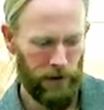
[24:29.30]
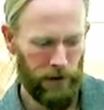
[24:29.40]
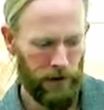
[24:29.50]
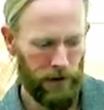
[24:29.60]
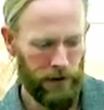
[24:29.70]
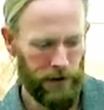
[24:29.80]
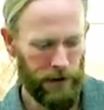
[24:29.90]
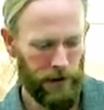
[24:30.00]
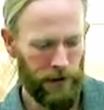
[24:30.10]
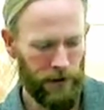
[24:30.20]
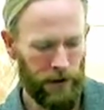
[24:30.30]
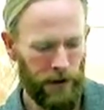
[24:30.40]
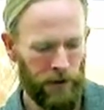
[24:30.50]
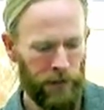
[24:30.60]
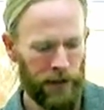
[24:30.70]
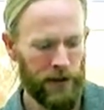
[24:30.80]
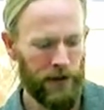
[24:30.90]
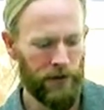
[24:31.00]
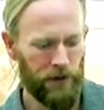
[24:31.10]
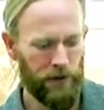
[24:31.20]
Here's another picture
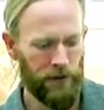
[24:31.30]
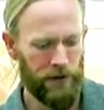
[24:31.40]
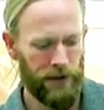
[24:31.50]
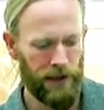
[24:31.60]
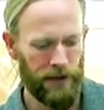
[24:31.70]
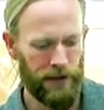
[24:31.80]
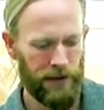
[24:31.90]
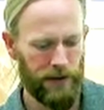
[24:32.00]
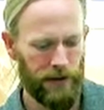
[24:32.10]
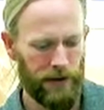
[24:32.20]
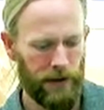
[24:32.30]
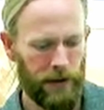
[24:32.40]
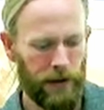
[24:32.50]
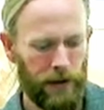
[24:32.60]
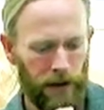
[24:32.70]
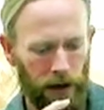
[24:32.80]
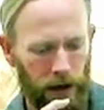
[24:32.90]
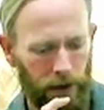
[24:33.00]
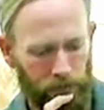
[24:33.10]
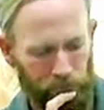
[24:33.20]
of one of those jets,
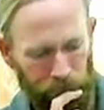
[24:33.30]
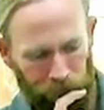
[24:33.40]
and